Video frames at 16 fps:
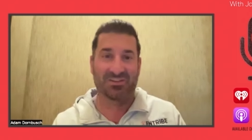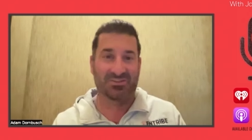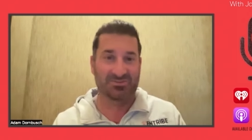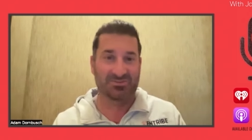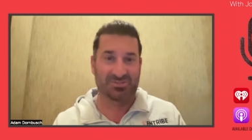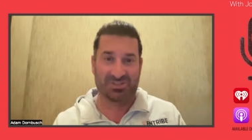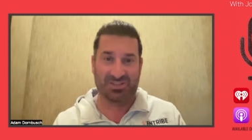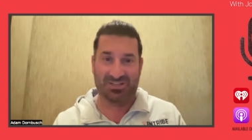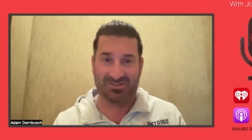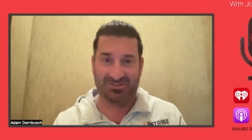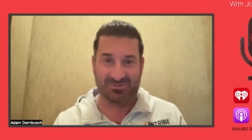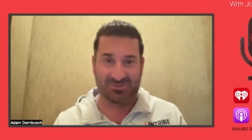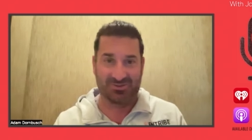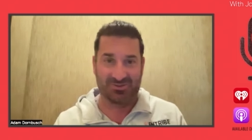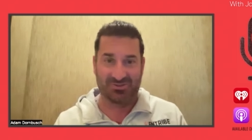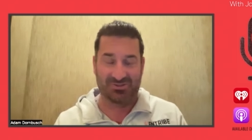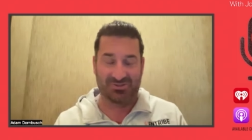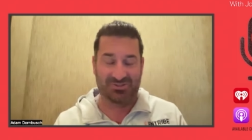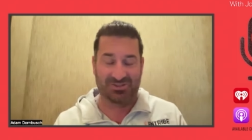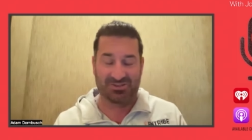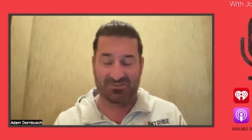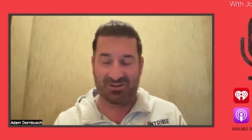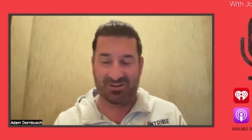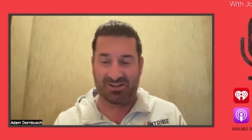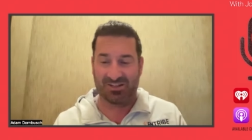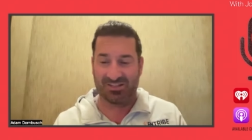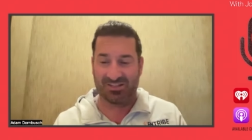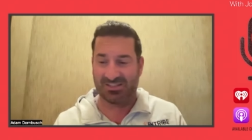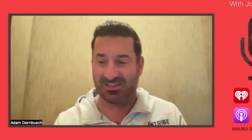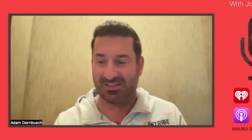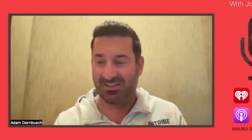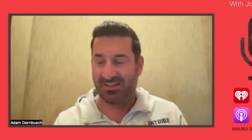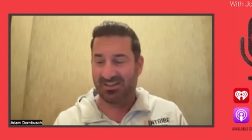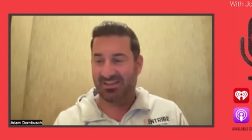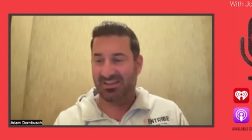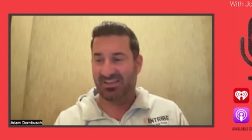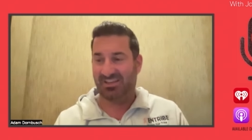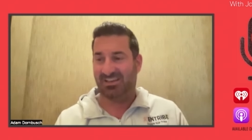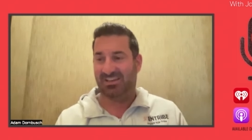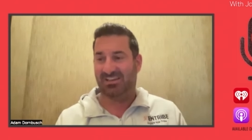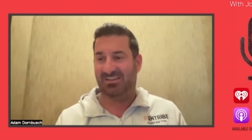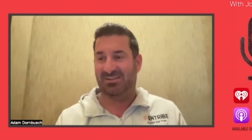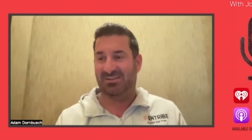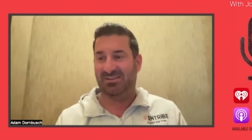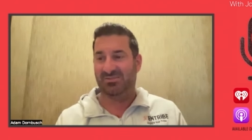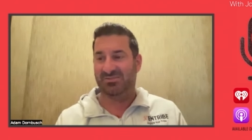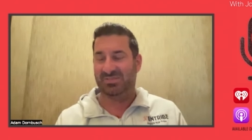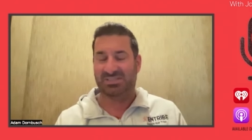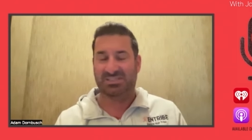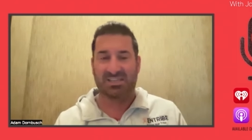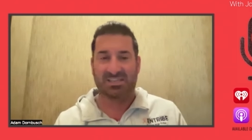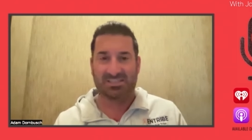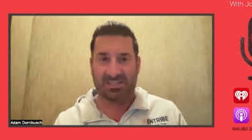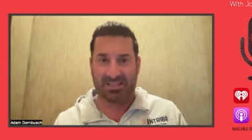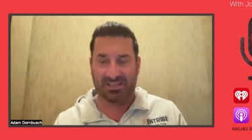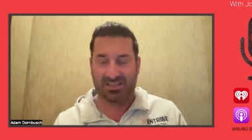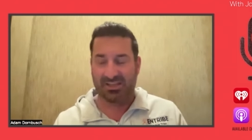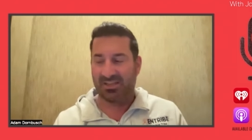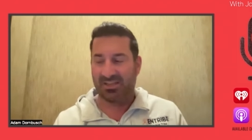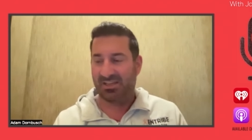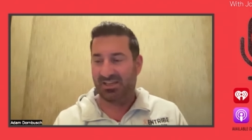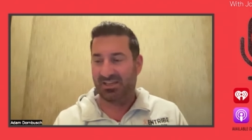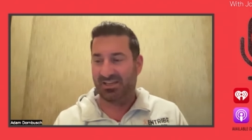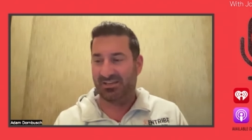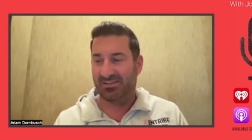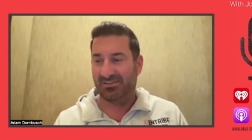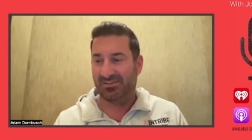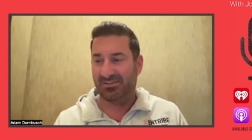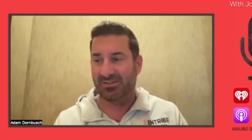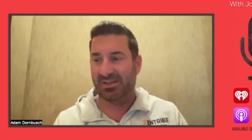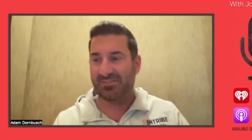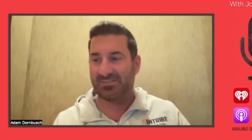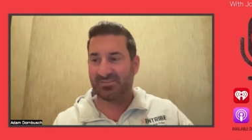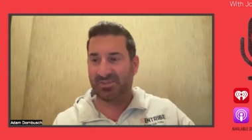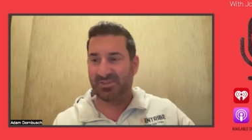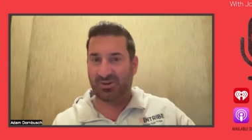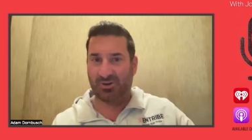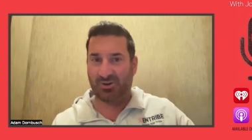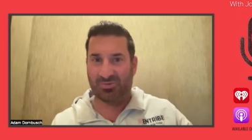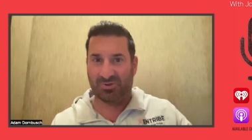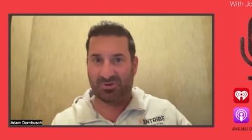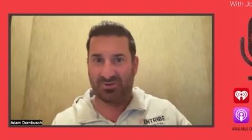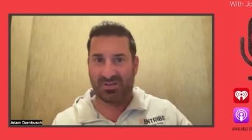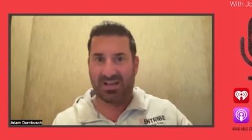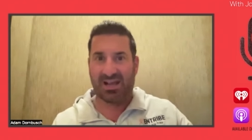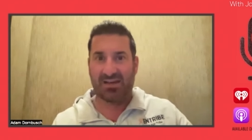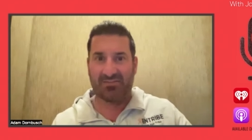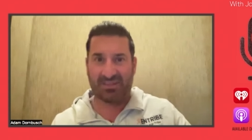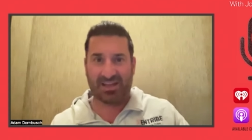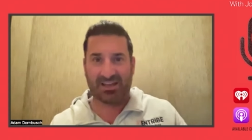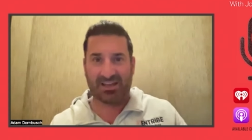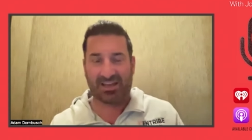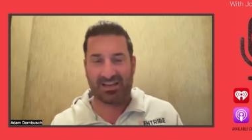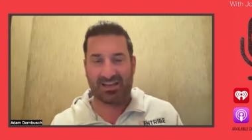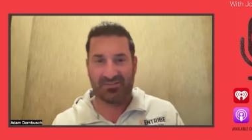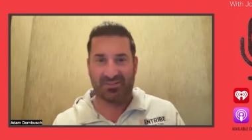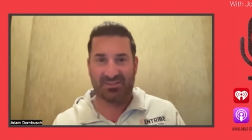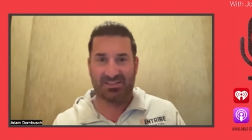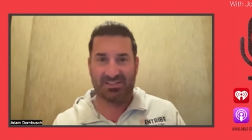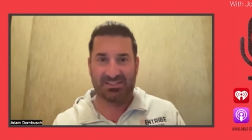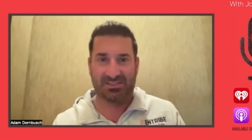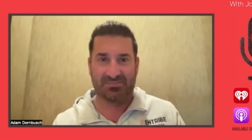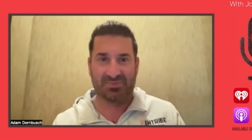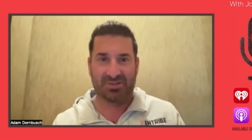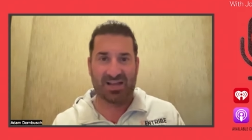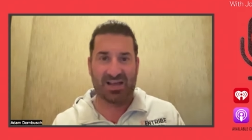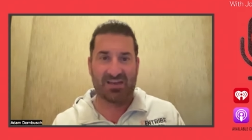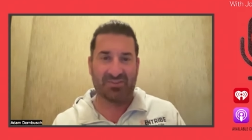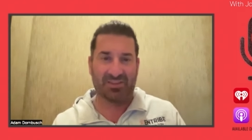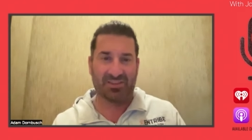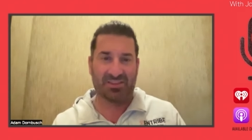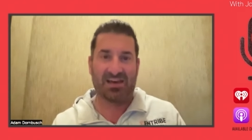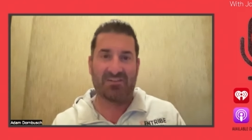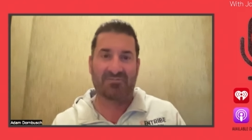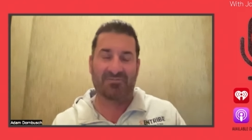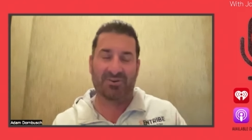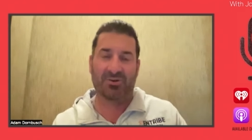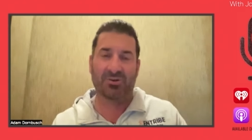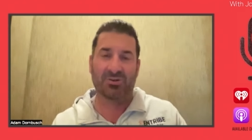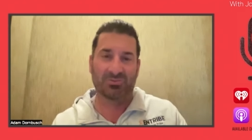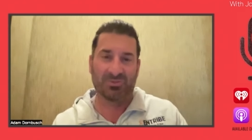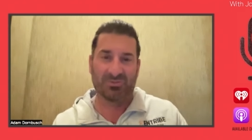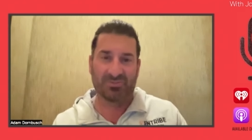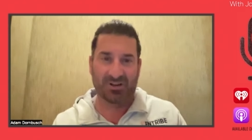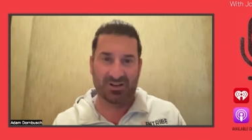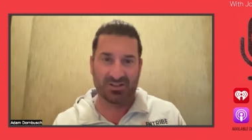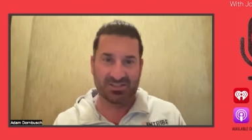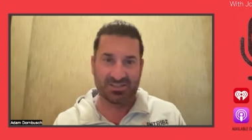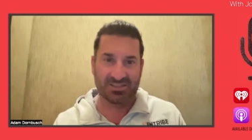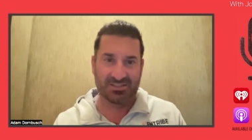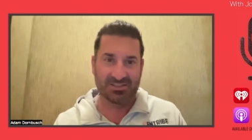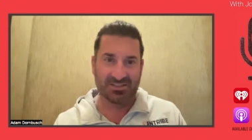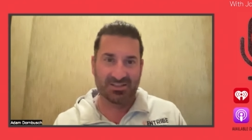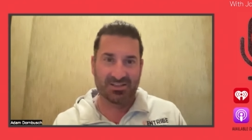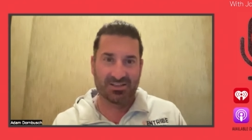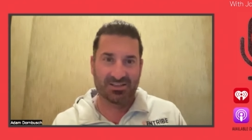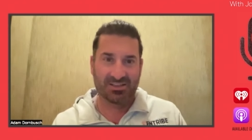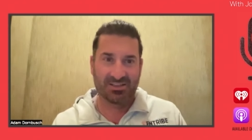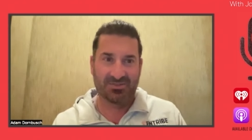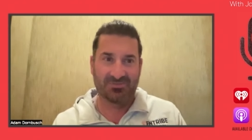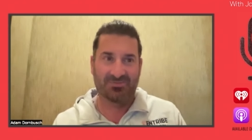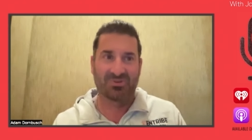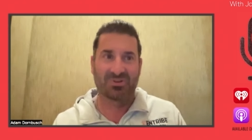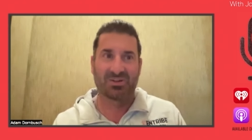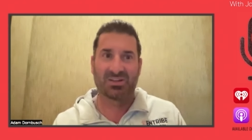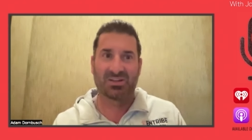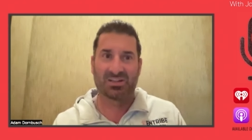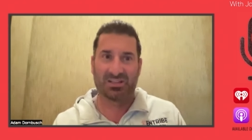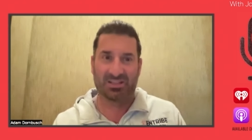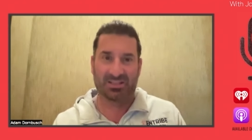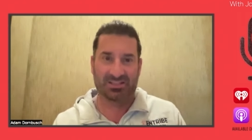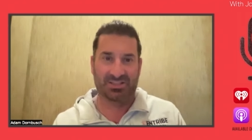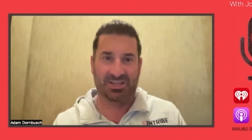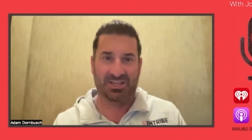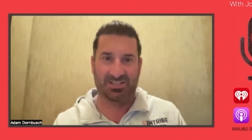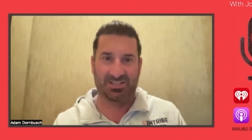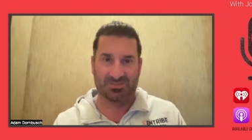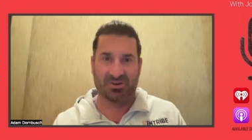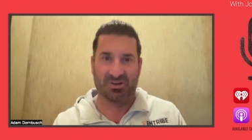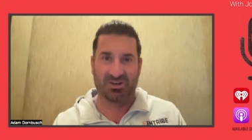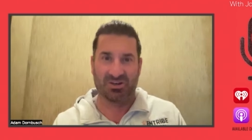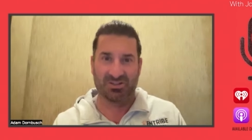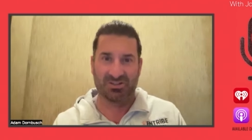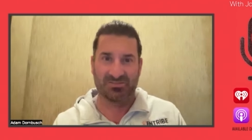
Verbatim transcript: those channels with user generated content and it was addicting and you don't have to be gopro to have that kind of addicting but having that volume of content can really change a brand